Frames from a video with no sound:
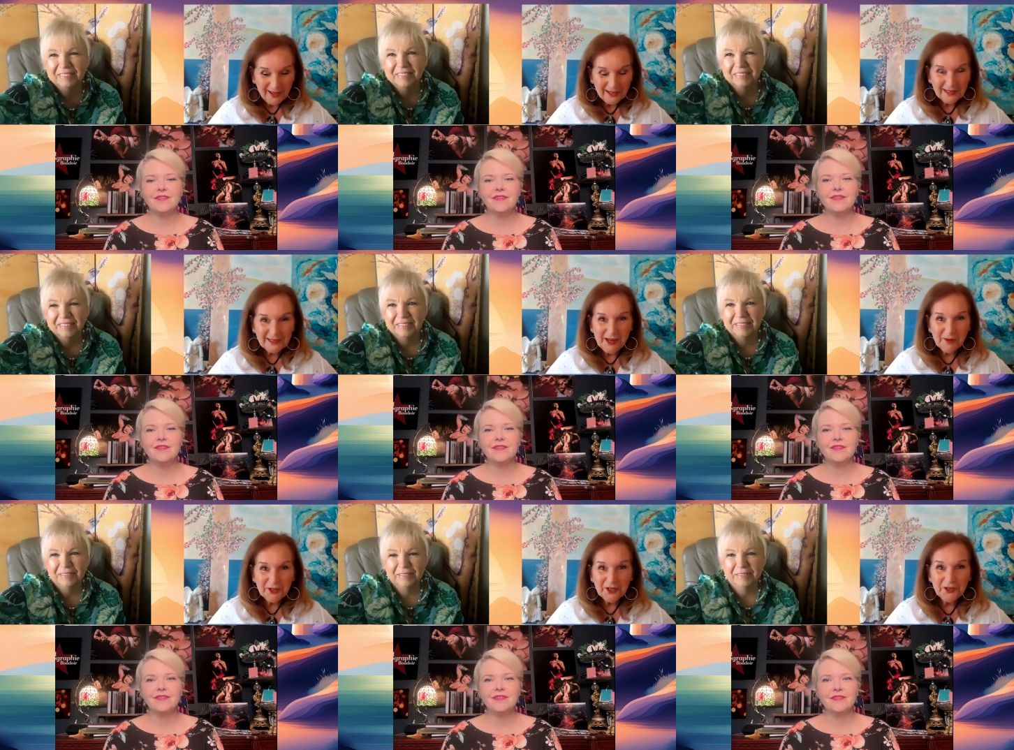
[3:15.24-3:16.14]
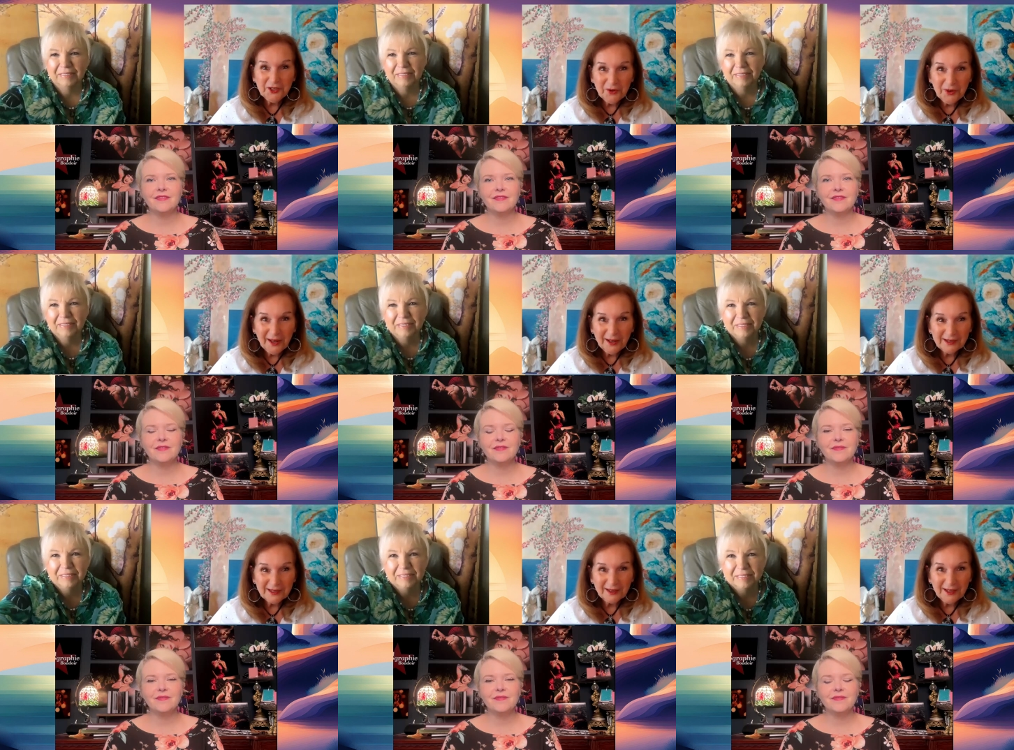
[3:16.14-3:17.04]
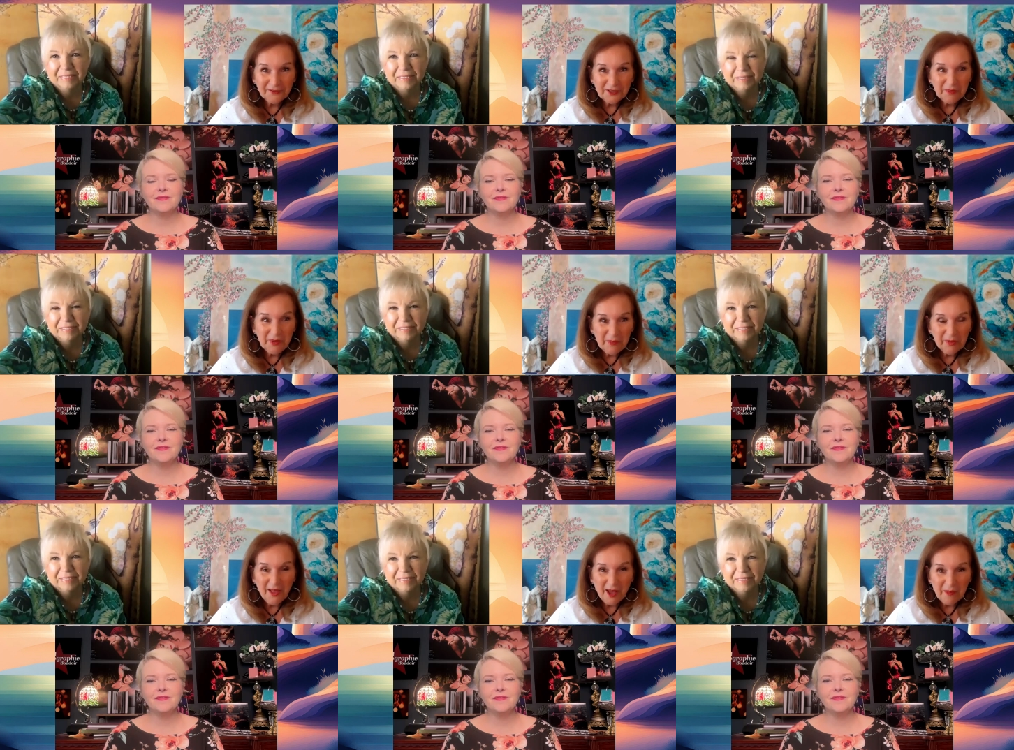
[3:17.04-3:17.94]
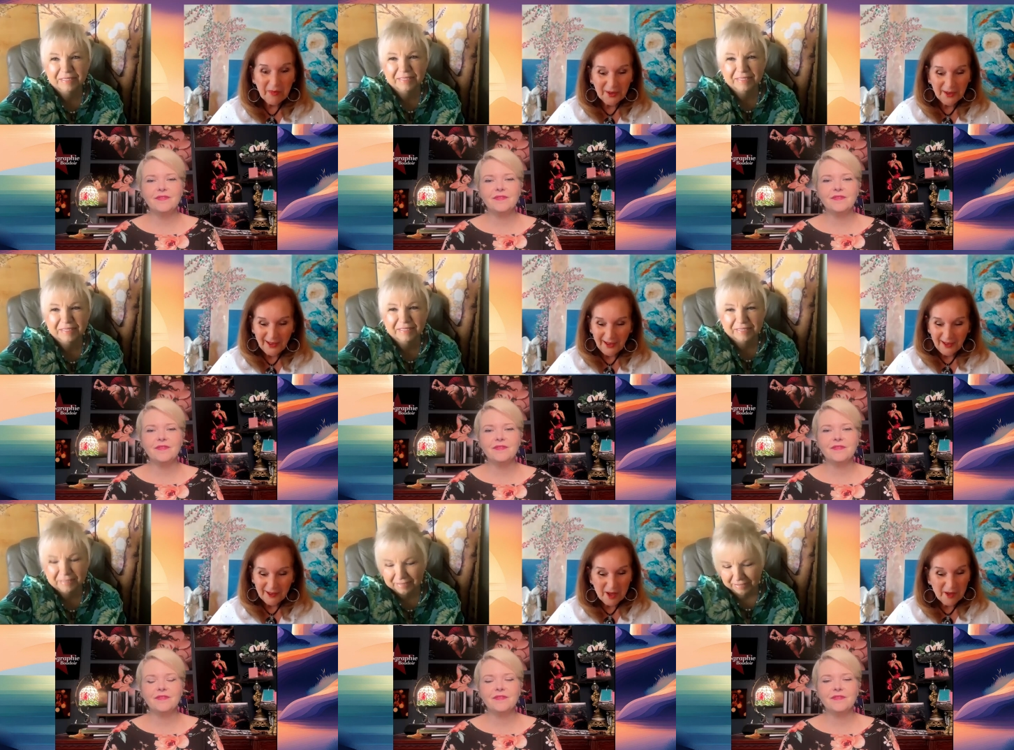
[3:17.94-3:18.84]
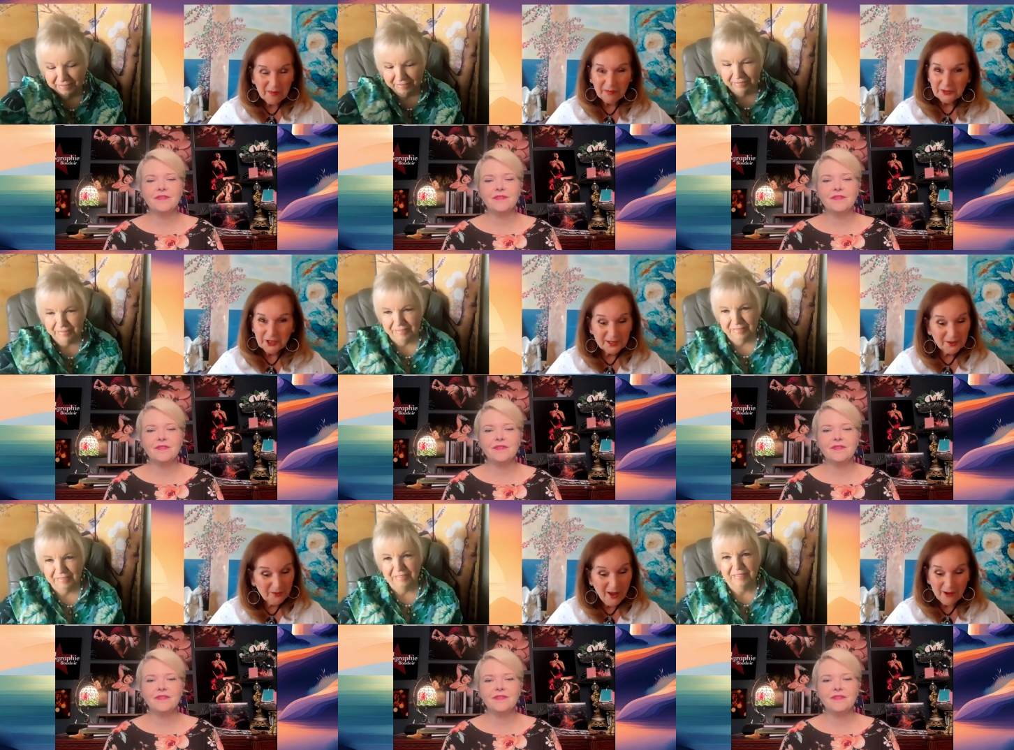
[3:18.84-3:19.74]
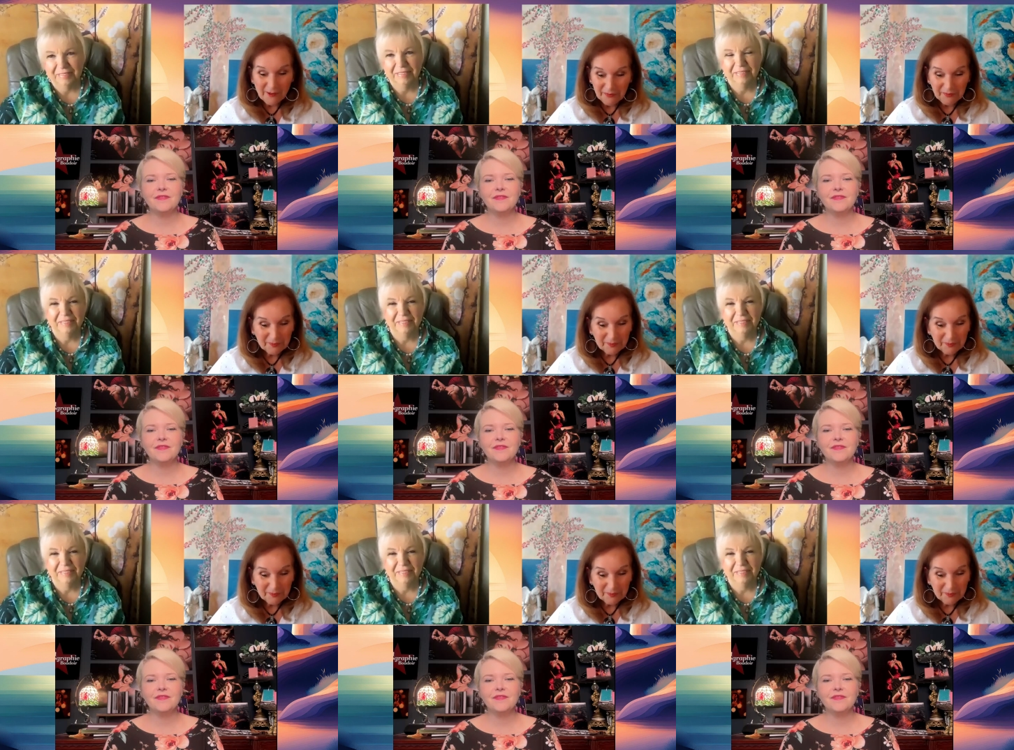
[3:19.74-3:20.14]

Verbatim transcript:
Speaker 1: to see what you're doing to lift people up, uh, just wow.